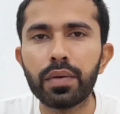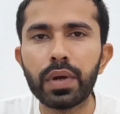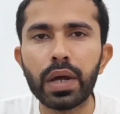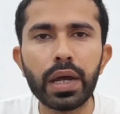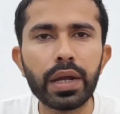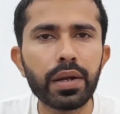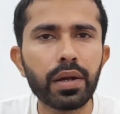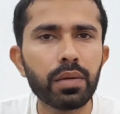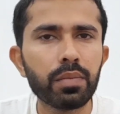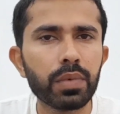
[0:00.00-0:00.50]

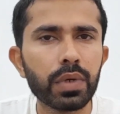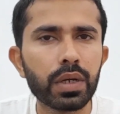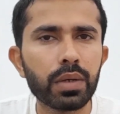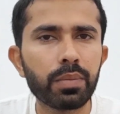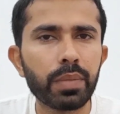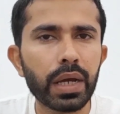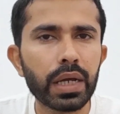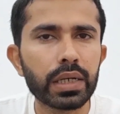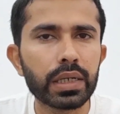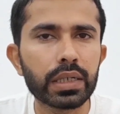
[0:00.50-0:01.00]
At
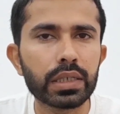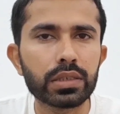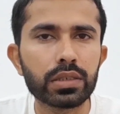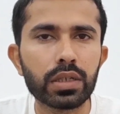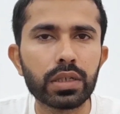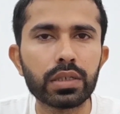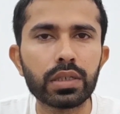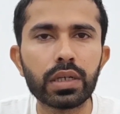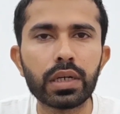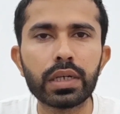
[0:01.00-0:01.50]
Appomattox in
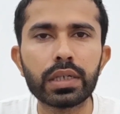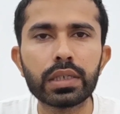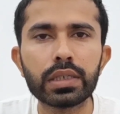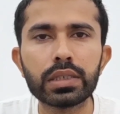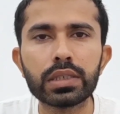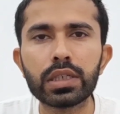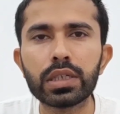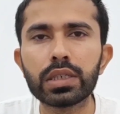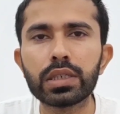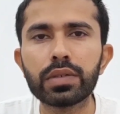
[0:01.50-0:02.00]

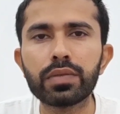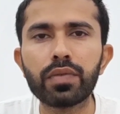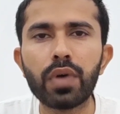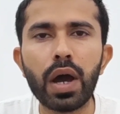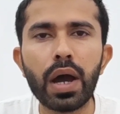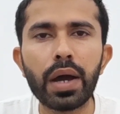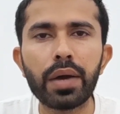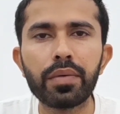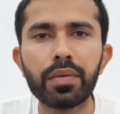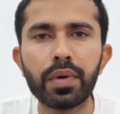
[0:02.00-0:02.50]

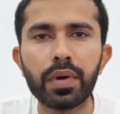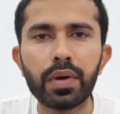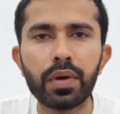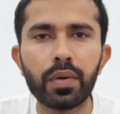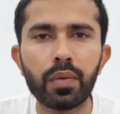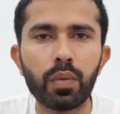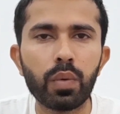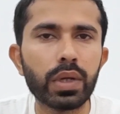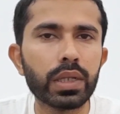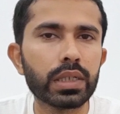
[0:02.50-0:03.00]
1865,
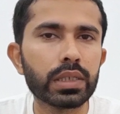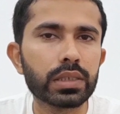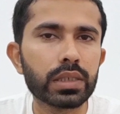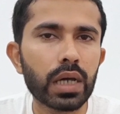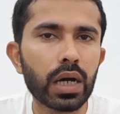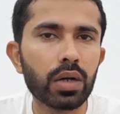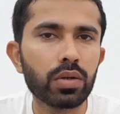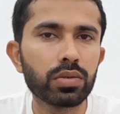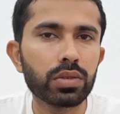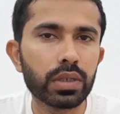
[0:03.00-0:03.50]
when the
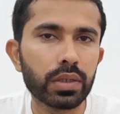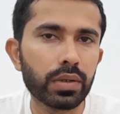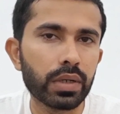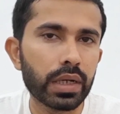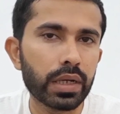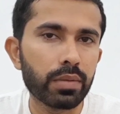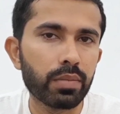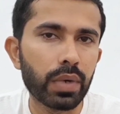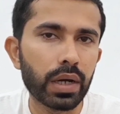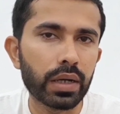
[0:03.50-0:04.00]
South,
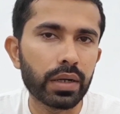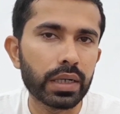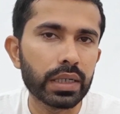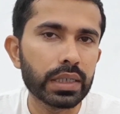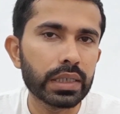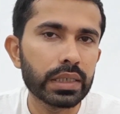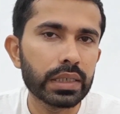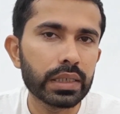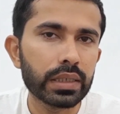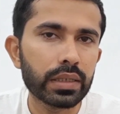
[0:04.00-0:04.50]
led by
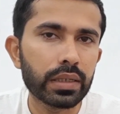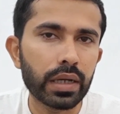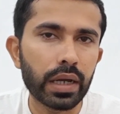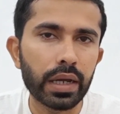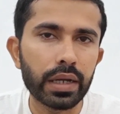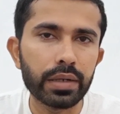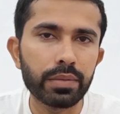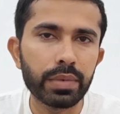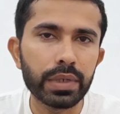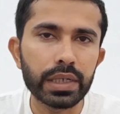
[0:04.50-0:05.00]
Lee,
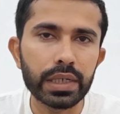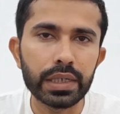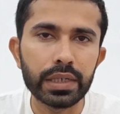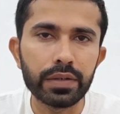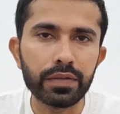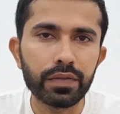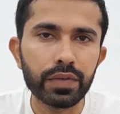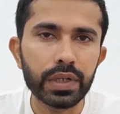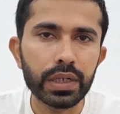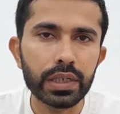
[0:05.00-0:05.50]
admitted
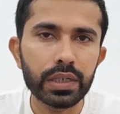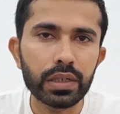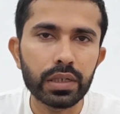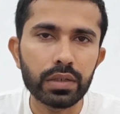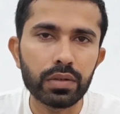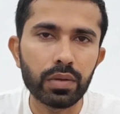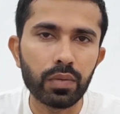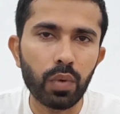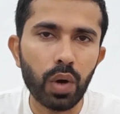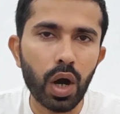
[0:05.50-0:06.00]
defeat in
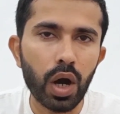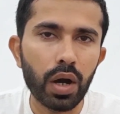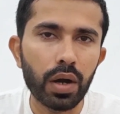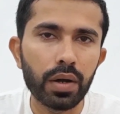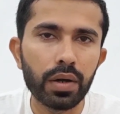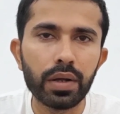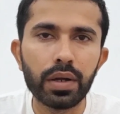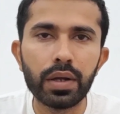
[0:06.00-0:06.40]
the war,